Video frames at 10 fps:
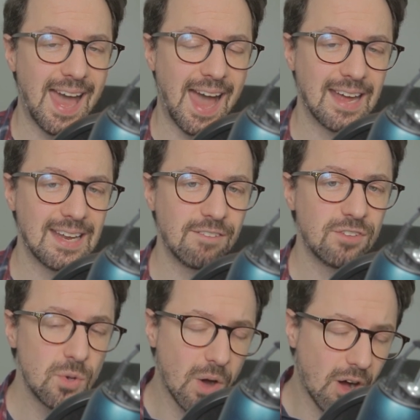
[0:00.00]
and if
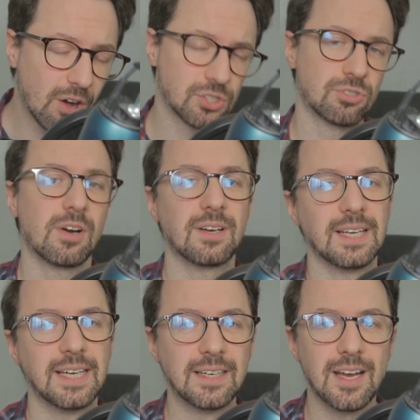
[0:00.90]
you are
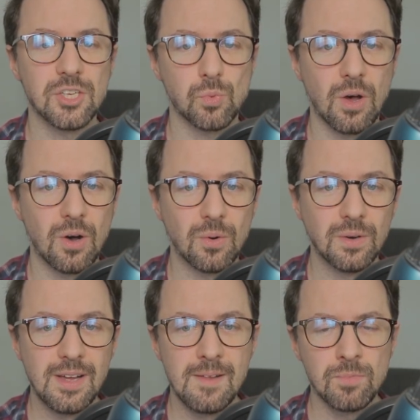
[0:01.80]
struggling as
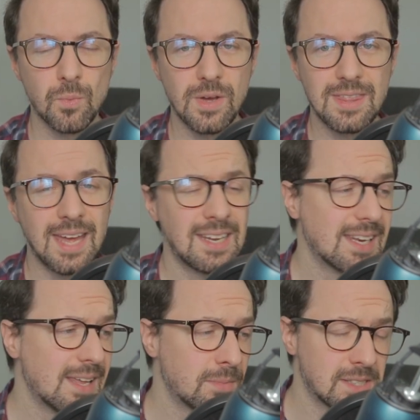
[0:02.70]
well with any
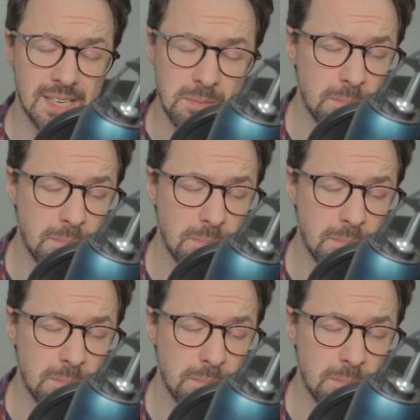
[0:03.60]
limiting